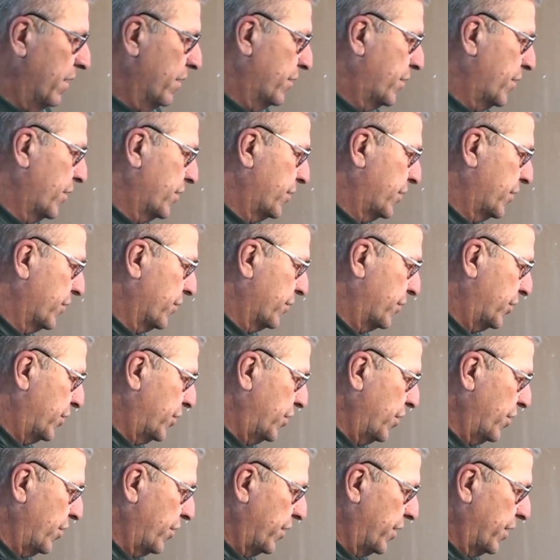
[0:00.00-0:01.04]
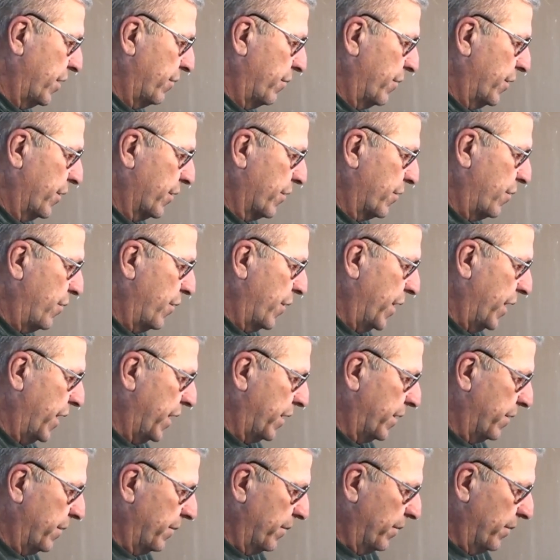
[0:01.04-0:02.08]
just to show you real
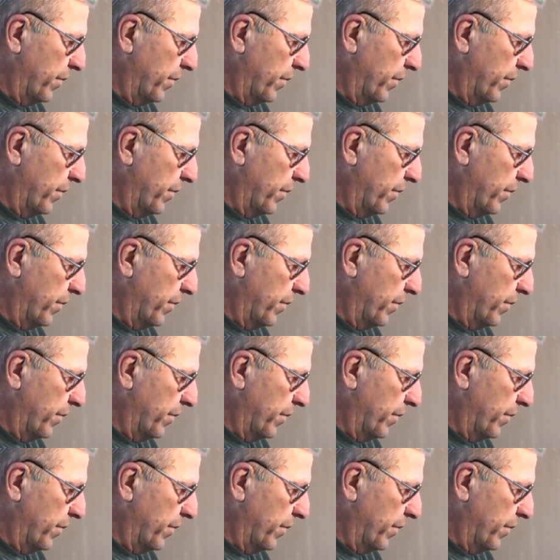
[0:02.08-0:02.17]
quick,